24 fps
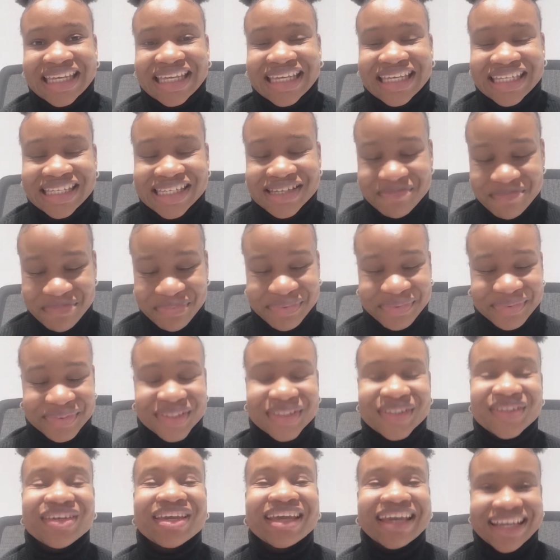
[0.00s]
Yep,
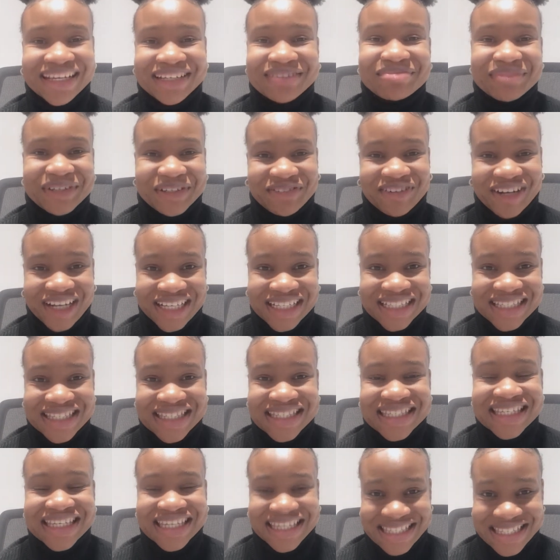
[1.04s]
you heard me right.
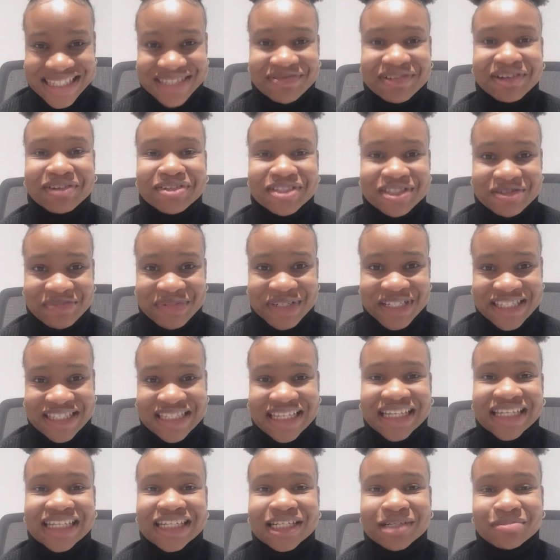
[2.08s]
Yes, we're going to be
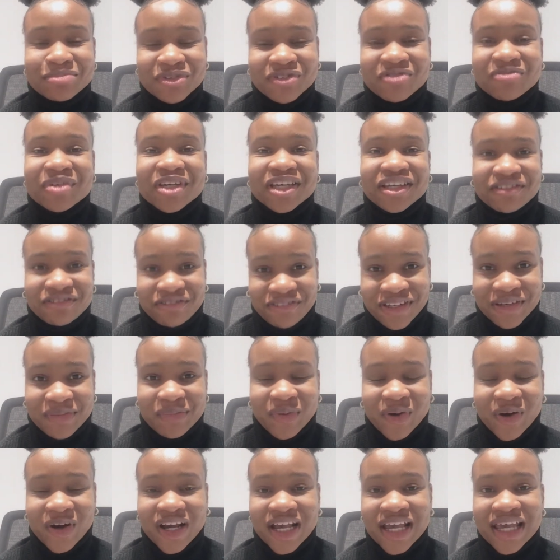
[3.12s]
designing a movie in
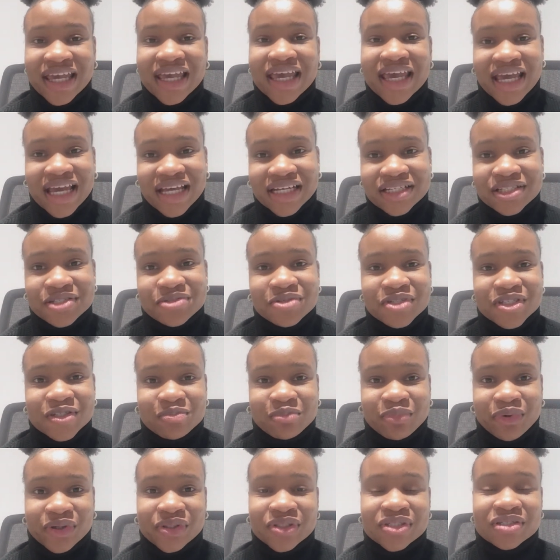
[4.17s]
Figma. And this was
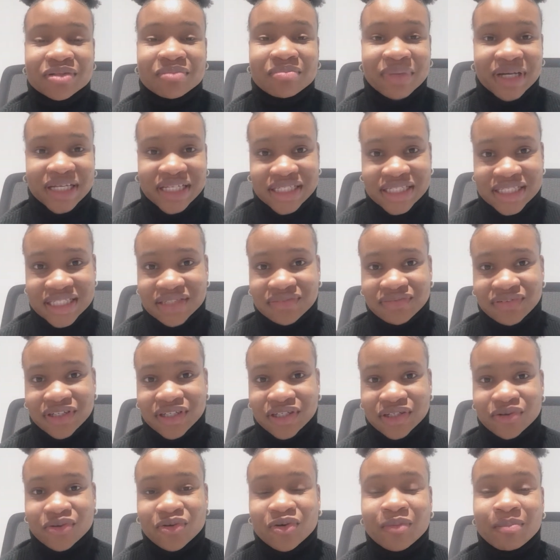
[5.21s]
brought on by this
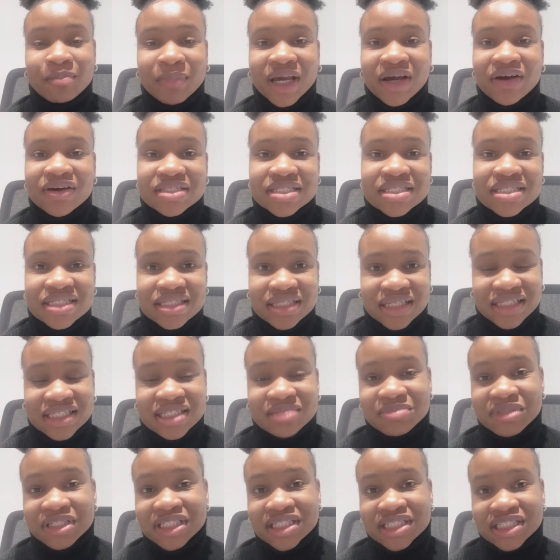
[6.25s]
video. My cousin sent
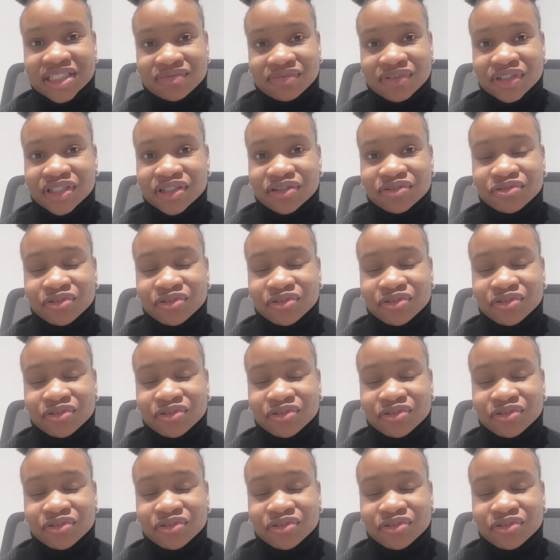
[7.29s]
me this video